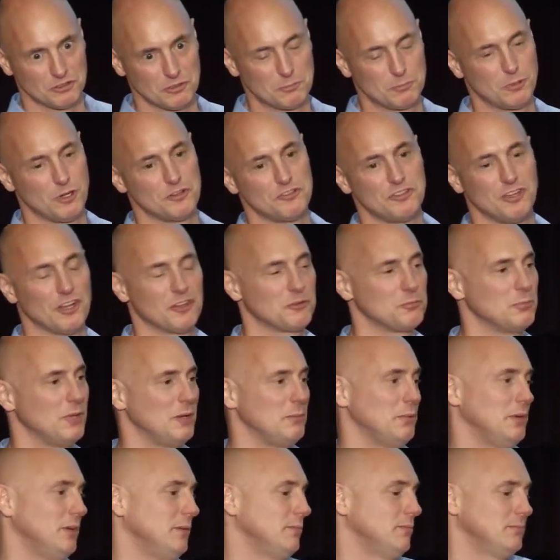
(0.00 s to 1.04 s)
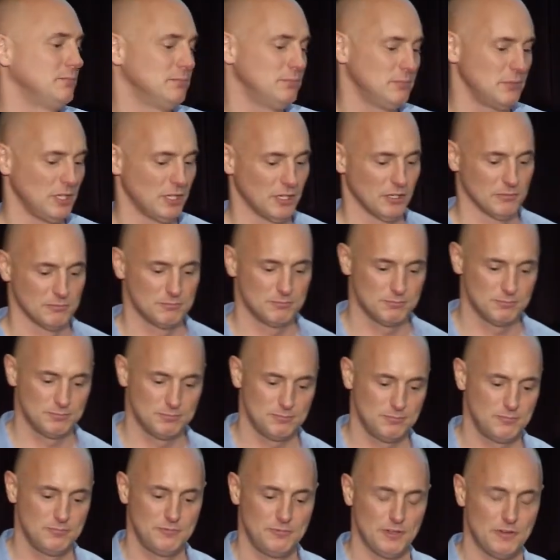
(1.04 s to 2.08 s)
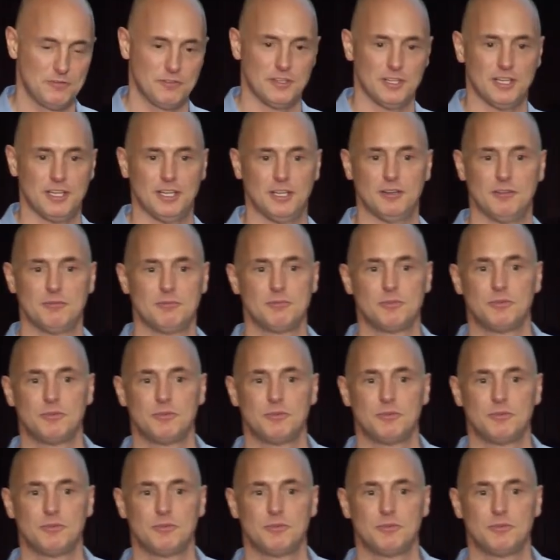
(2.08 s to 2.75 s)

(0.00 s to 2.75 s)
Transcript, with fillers: of projects maybe you know, 15,